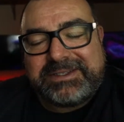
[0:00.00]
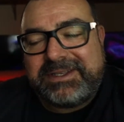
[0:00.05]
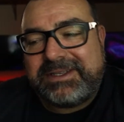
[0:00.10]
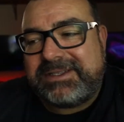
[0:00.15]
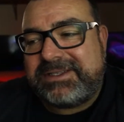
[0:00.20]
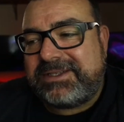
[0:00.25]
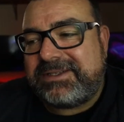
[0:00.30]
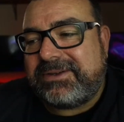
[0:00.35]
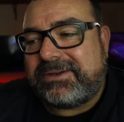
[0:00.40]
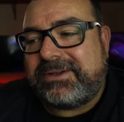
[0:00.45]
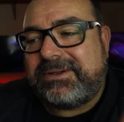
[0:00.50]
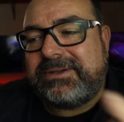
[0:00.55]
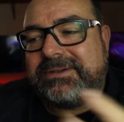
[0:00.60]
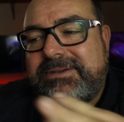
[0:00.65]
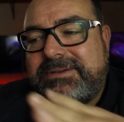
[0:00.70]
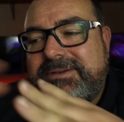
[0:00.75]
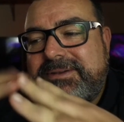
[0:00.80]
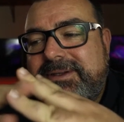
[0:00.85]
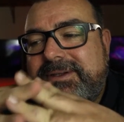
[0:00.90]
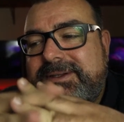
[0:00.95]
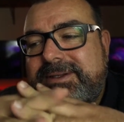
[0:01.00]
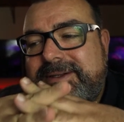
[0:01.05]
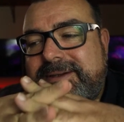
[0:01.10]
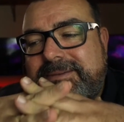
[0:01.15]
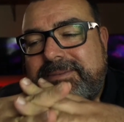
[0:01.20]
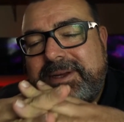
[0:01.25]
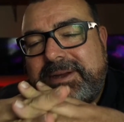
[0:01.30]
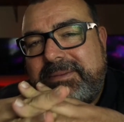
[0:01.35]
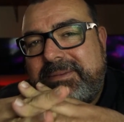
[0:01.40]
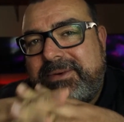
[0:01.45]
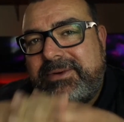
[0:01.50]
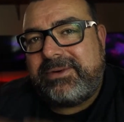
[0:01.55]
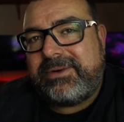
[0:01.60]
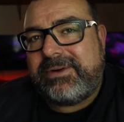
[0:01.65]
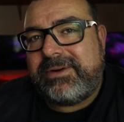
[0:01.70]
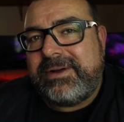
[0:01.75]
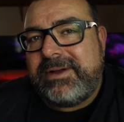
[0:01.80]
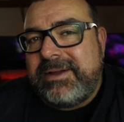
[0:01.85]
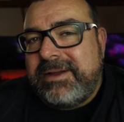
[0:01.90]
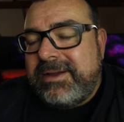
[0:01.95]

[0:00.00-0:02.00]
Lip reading: It's all a little bit more